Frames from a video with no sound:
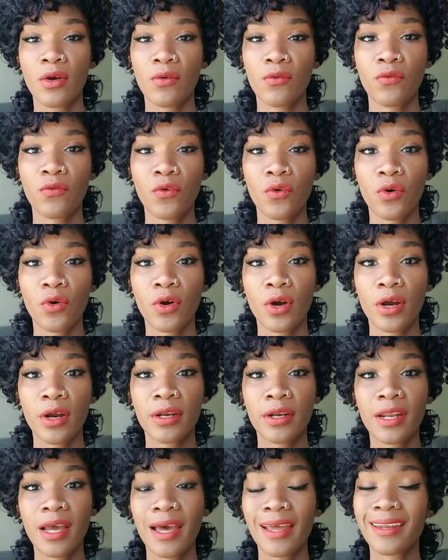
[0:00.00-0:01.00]
for
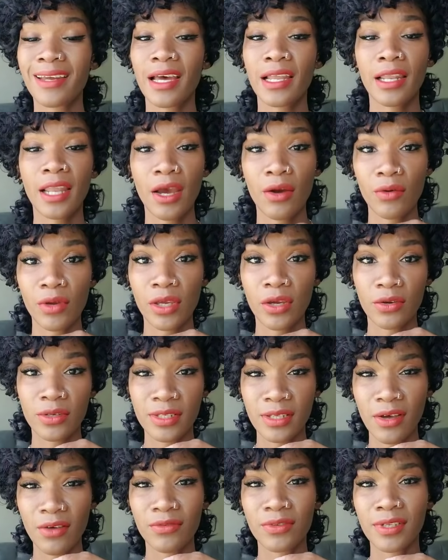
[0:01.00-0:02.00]
not allowing
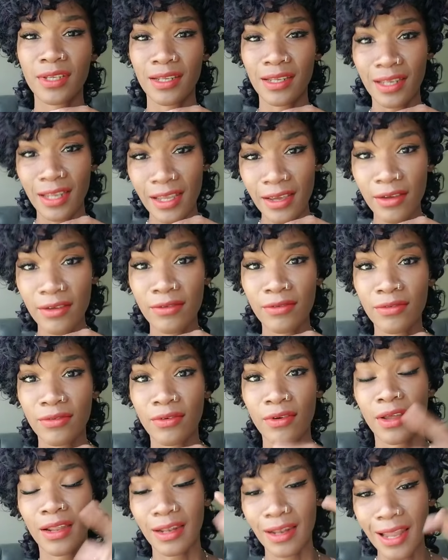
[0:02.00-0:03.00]
yourself to live
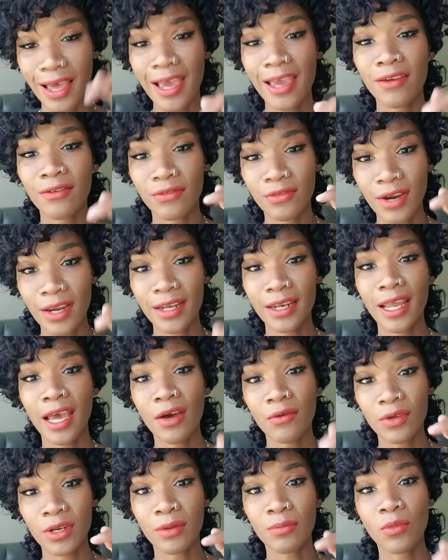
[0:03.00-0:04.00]
life right
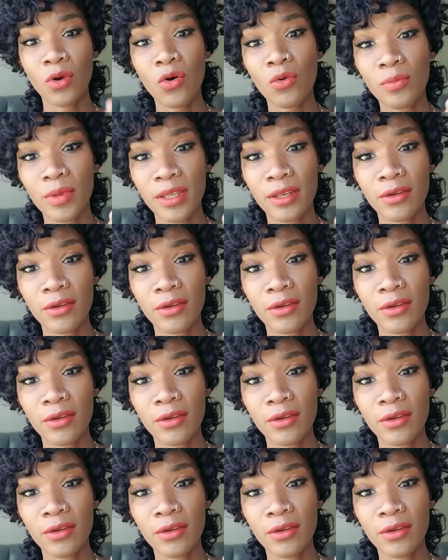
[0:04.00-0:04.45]
now in a moment,